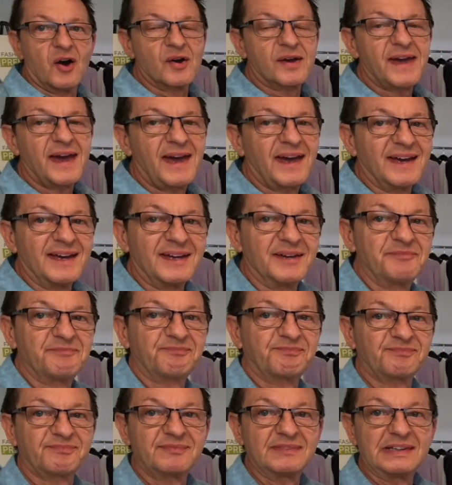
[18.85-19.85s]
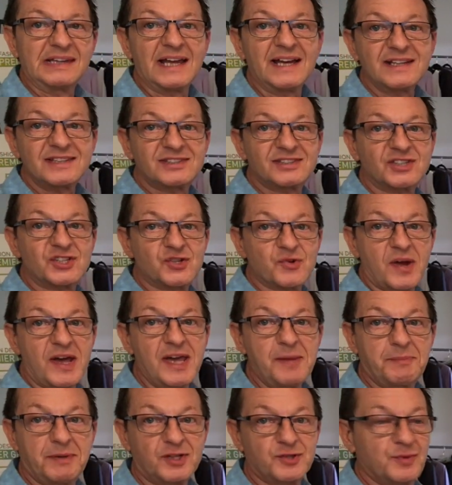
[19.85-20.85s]
Okay, let's
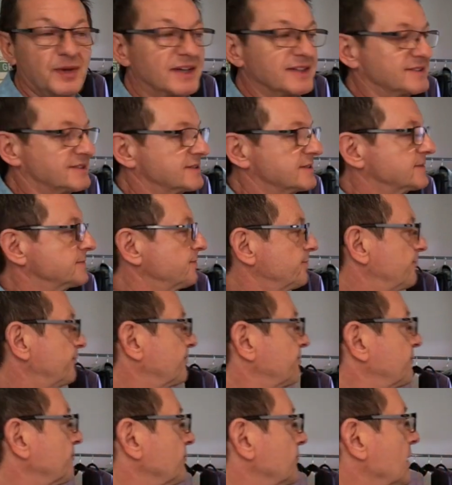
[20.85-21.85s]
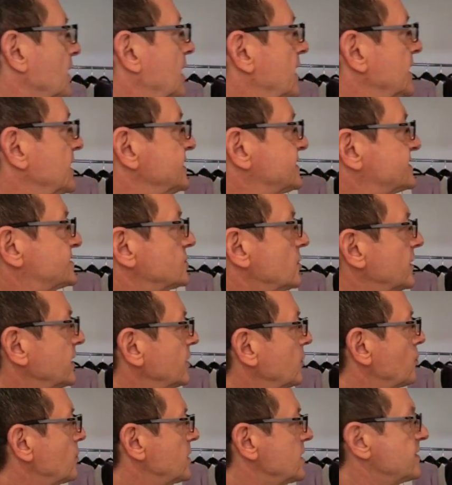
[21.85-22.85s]
drape a dress. I
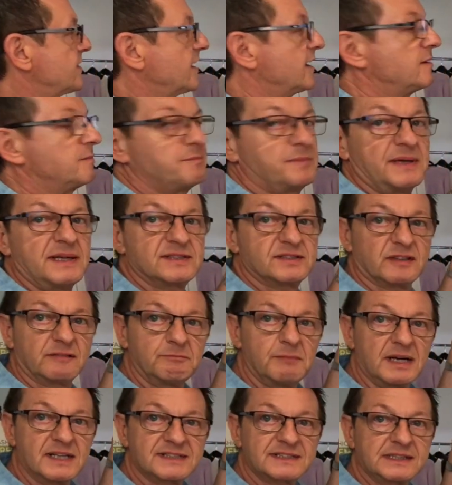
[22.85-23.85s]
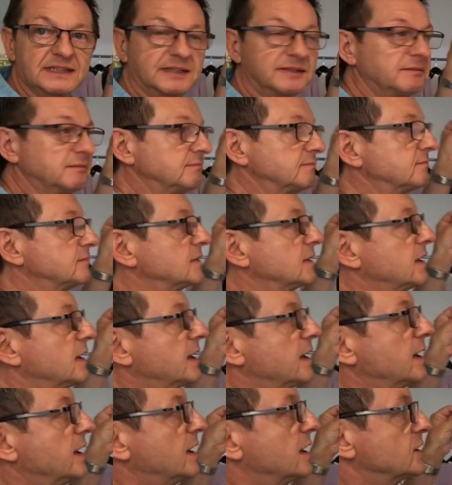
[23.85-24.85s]
started with a piece of muslin,
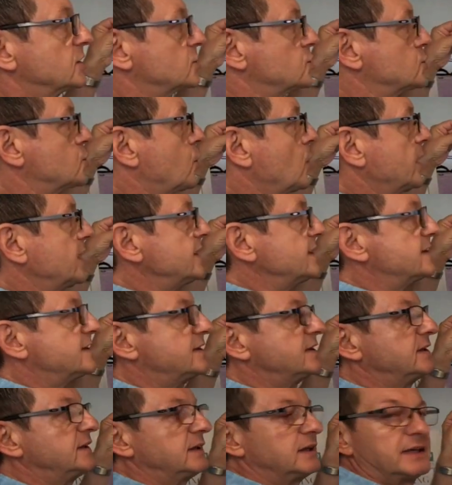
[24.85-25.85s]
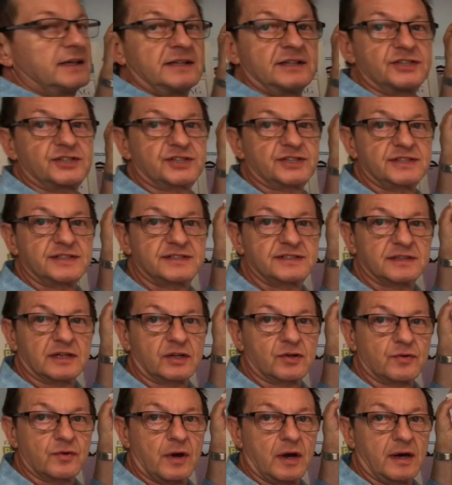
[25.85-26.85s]
20 inches
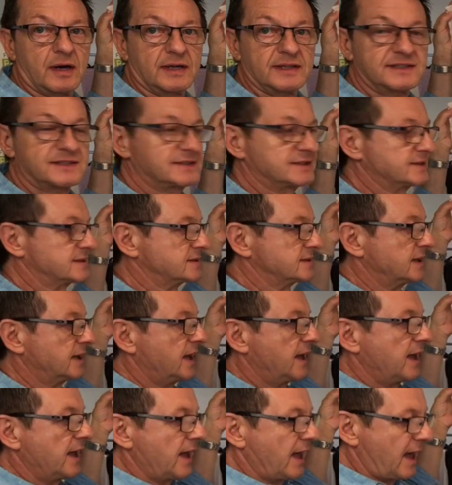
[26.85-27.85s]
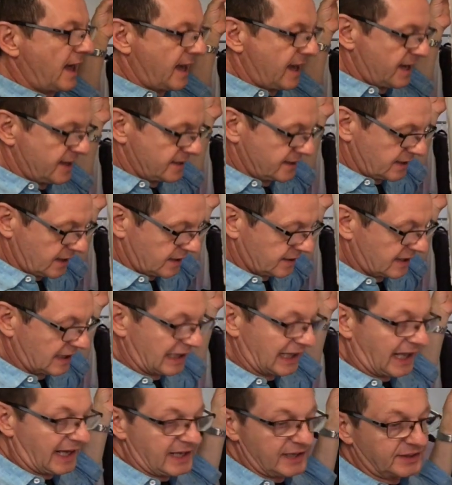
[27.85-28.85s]
across, and the
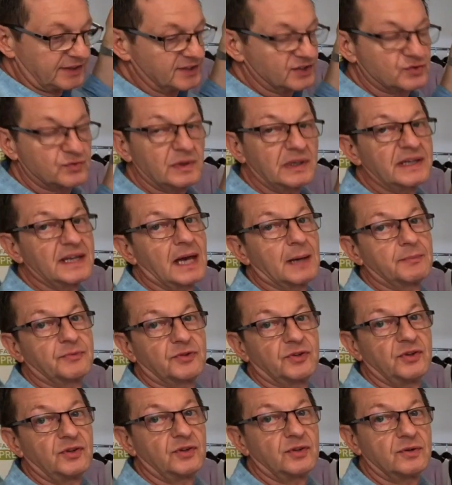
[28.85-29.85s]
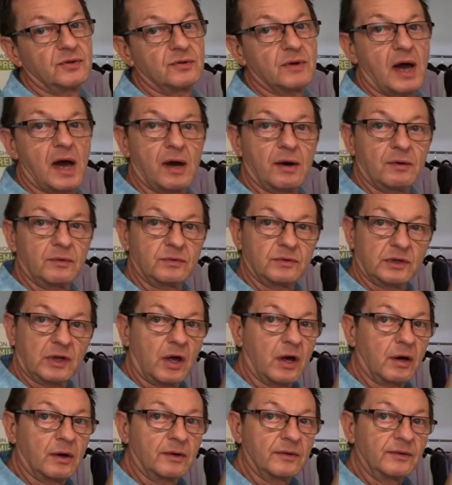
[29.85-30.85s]
length is really up to you how
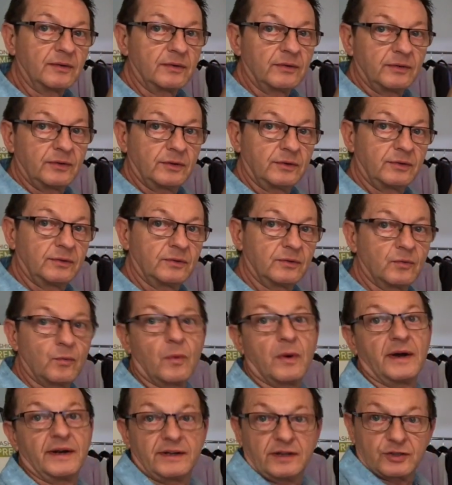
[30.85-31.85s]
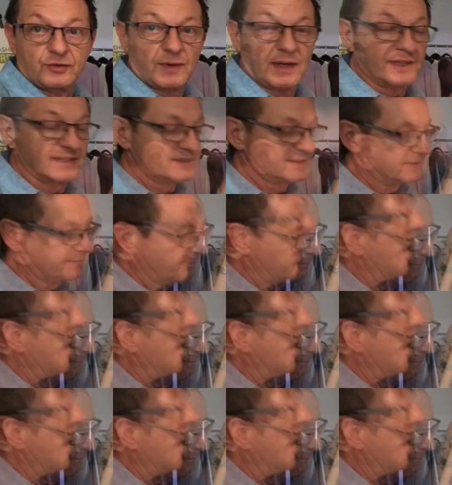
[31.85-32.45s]
long you want your dress.